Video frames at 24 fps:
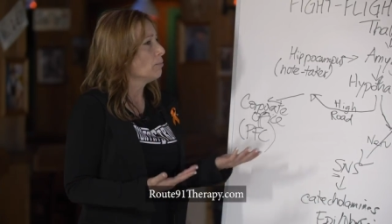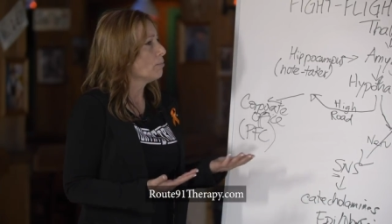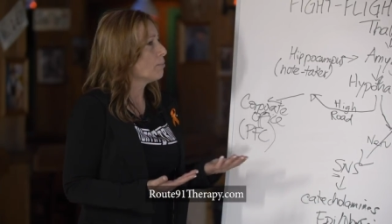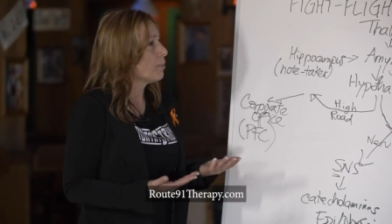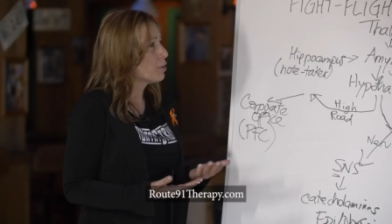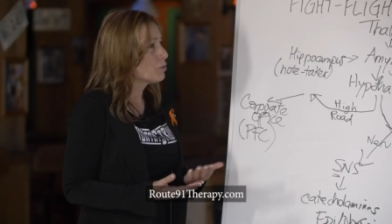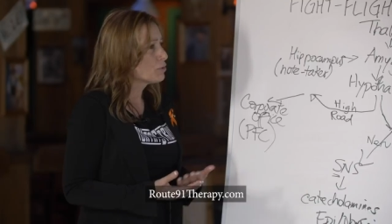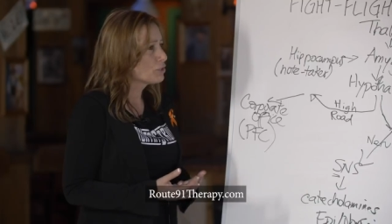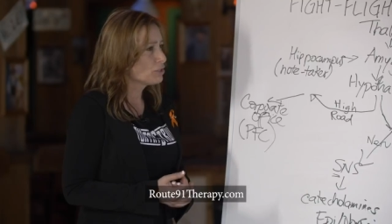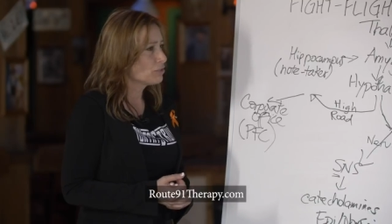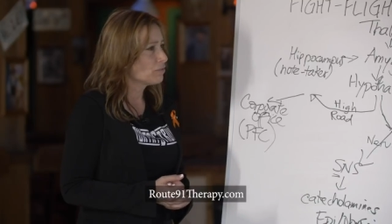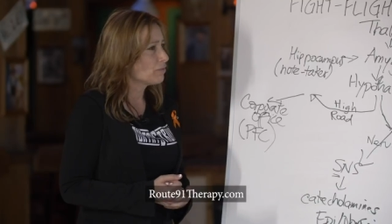
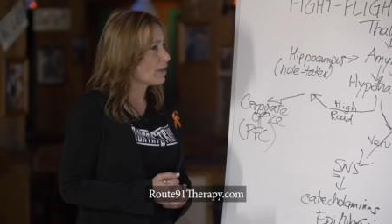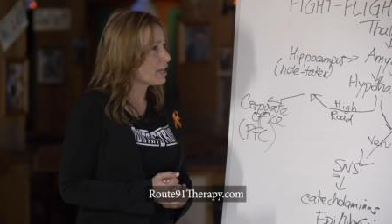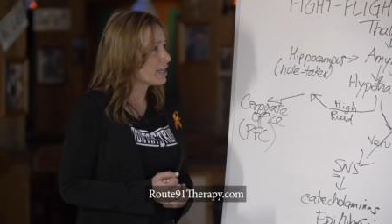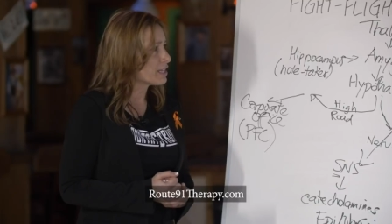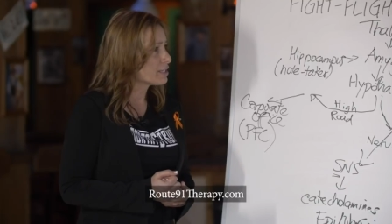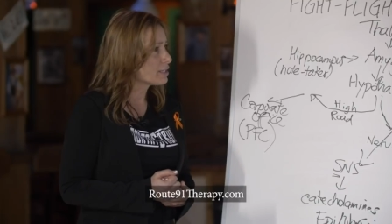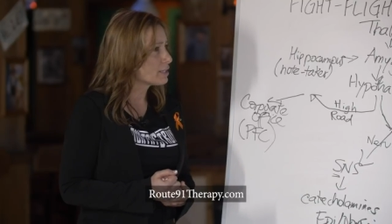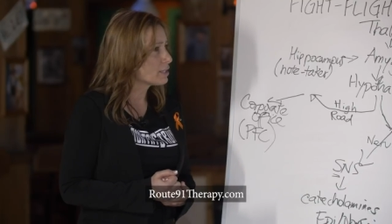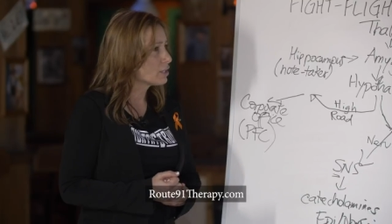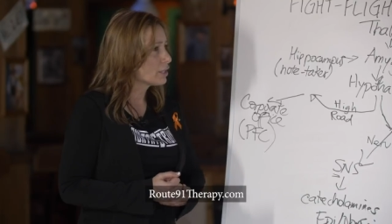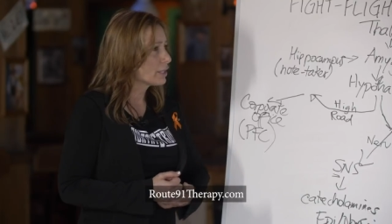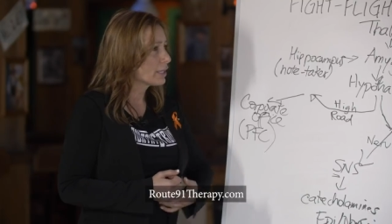Most of
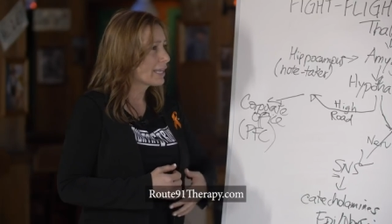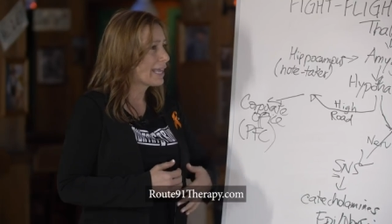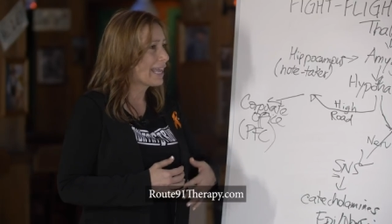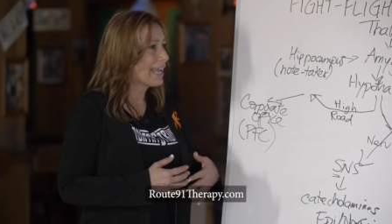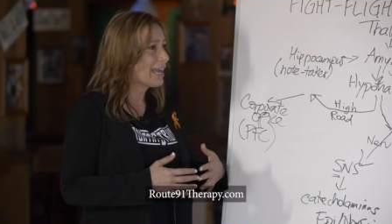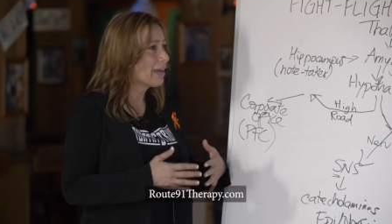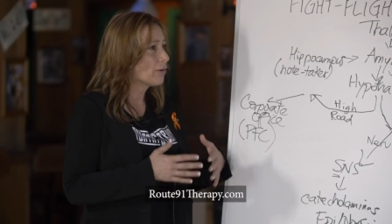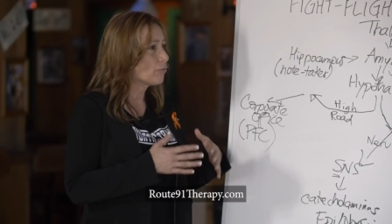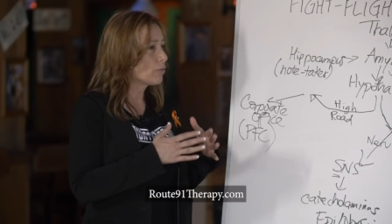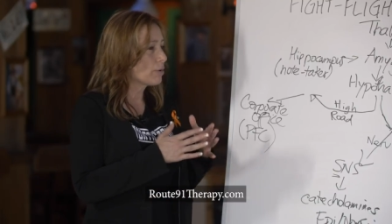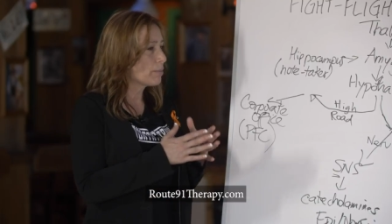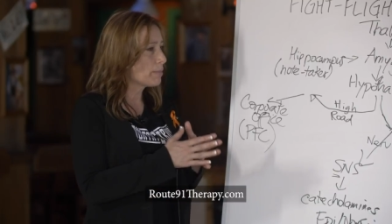us
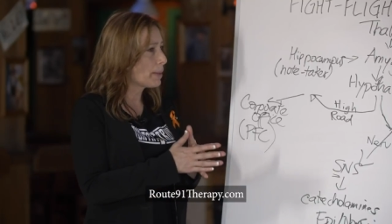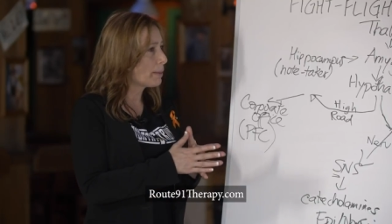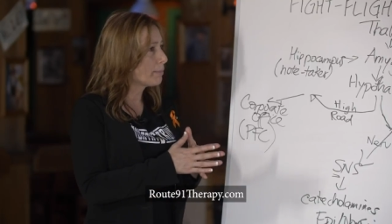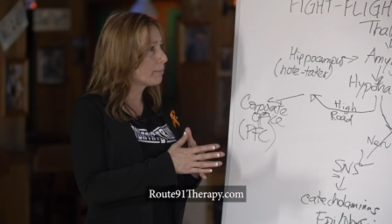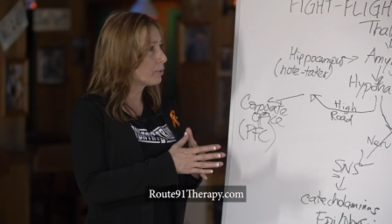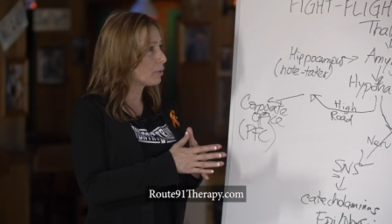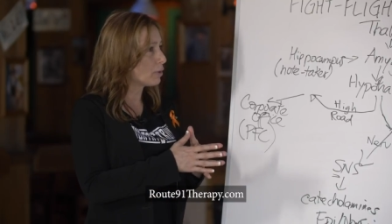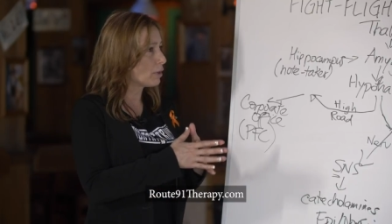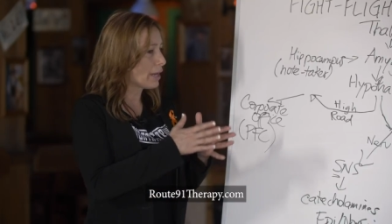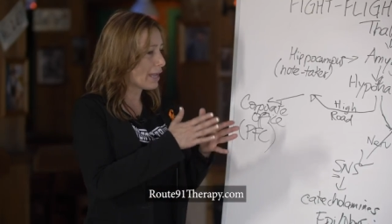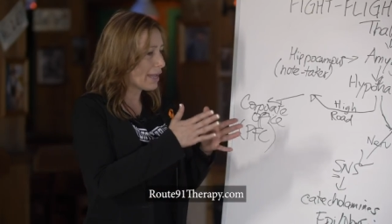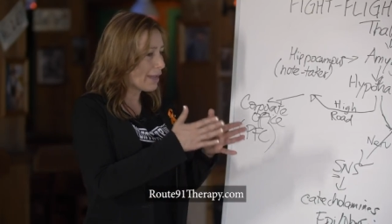can't
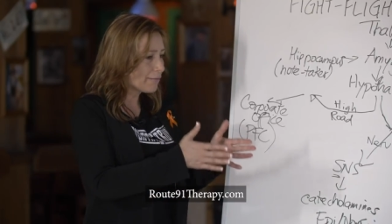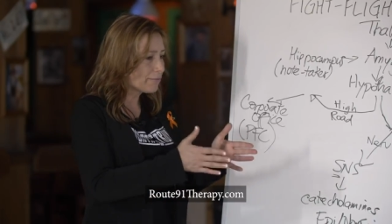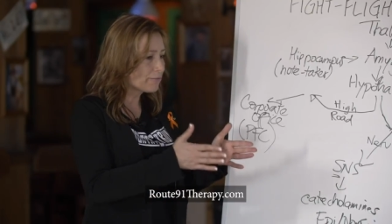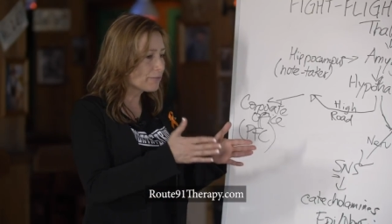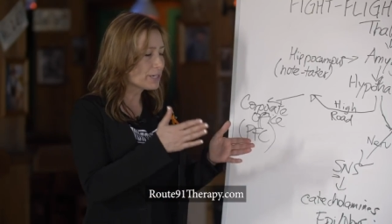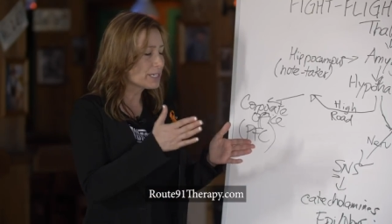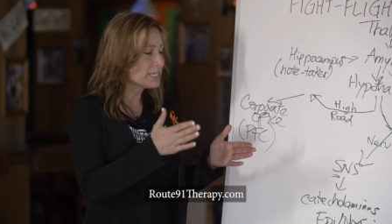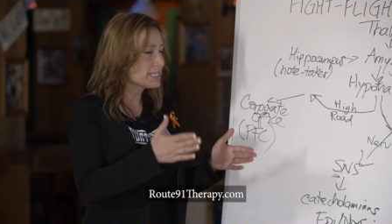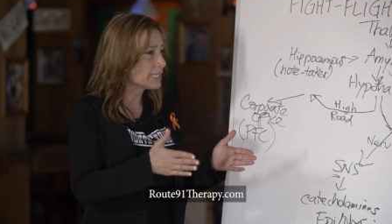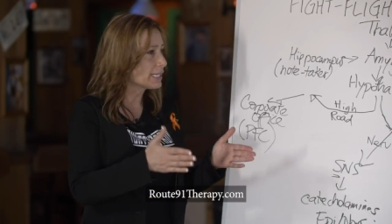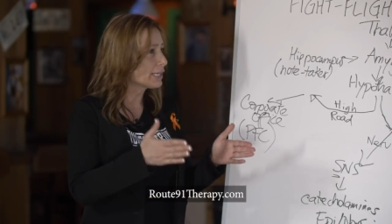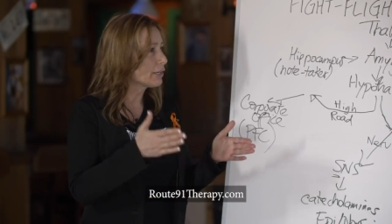remember
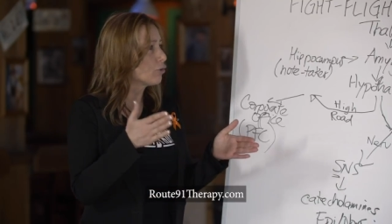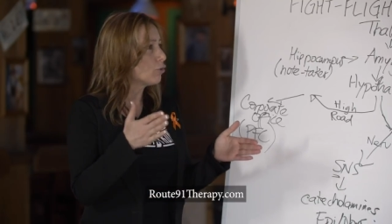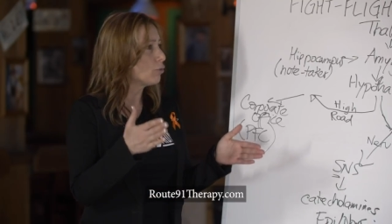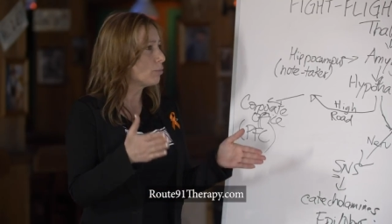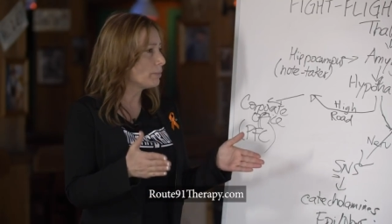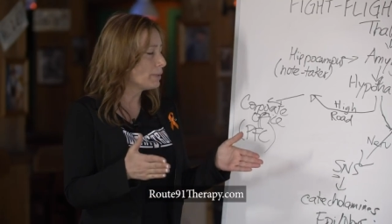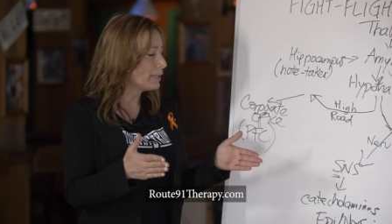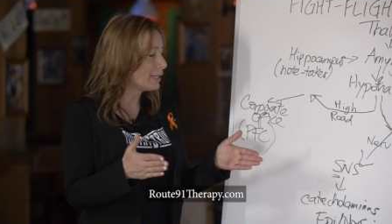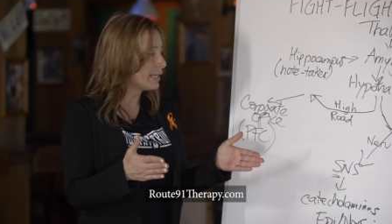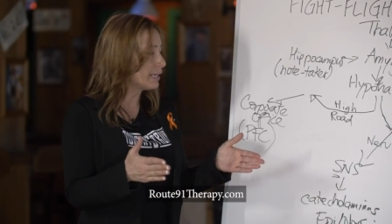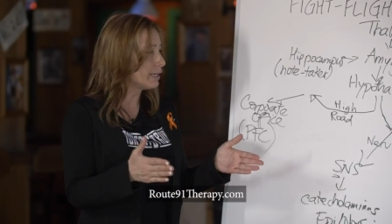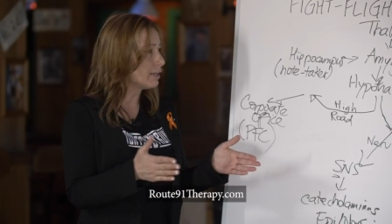every single
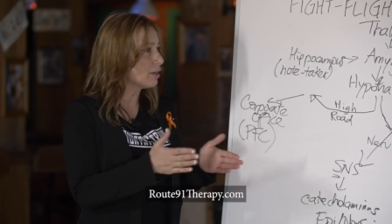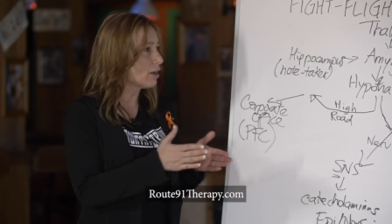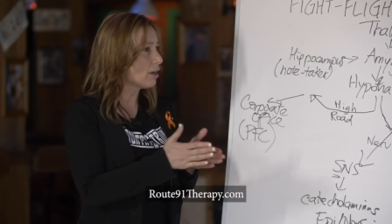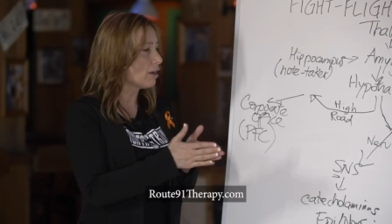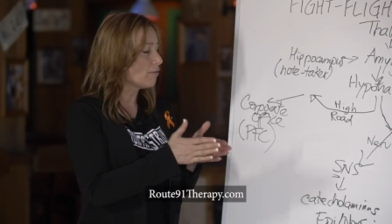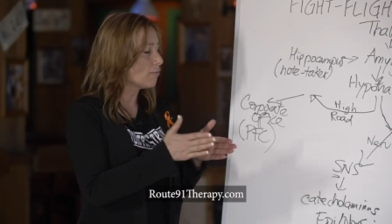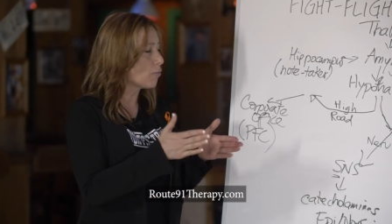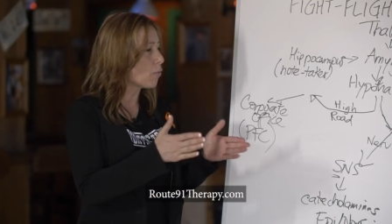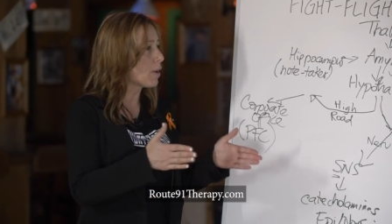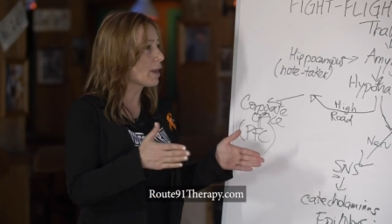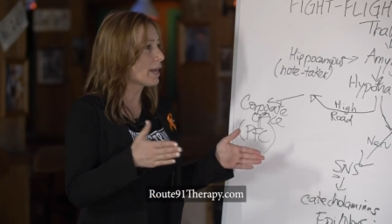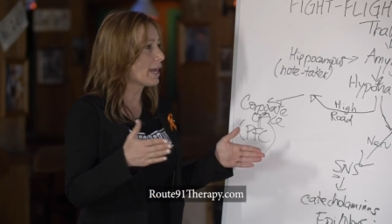minute
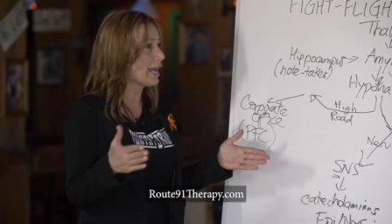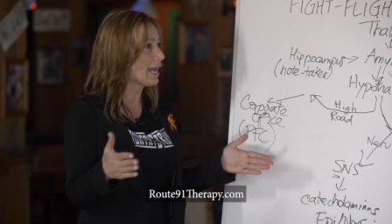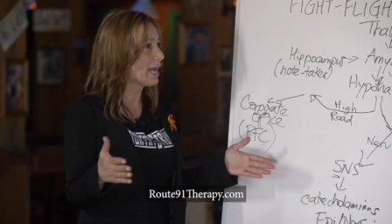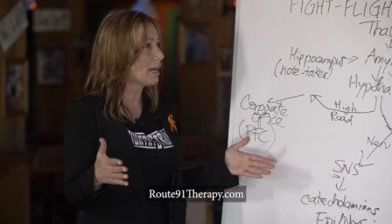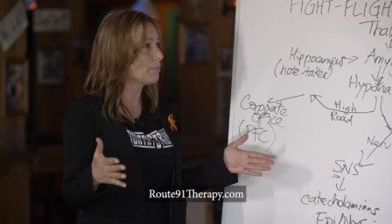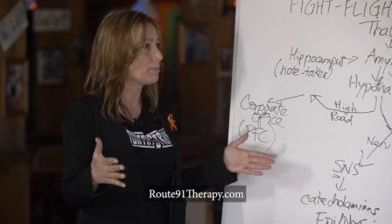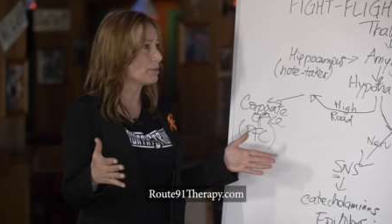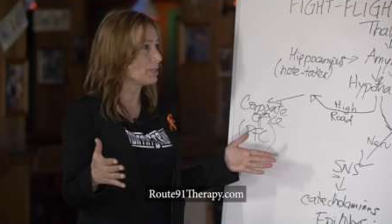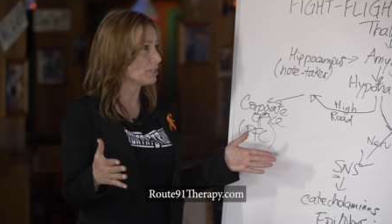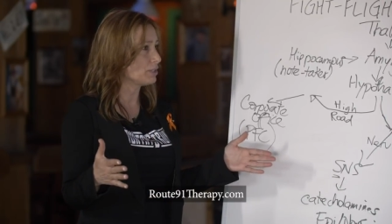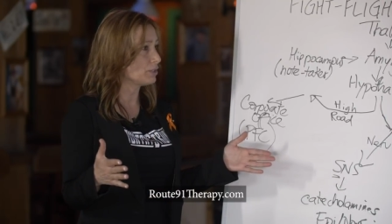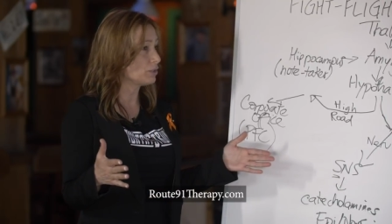of what
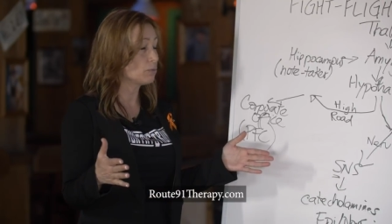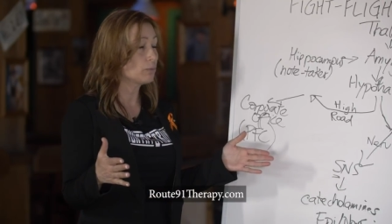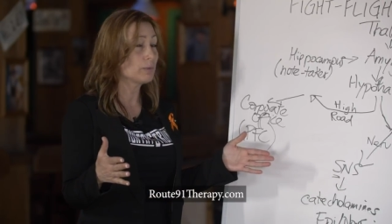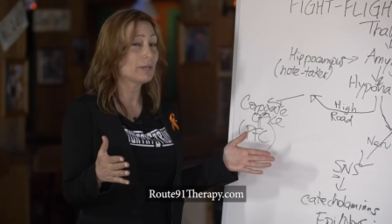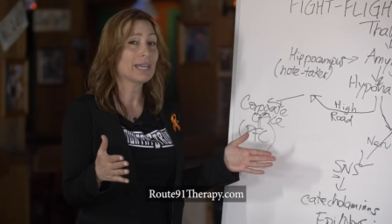happened.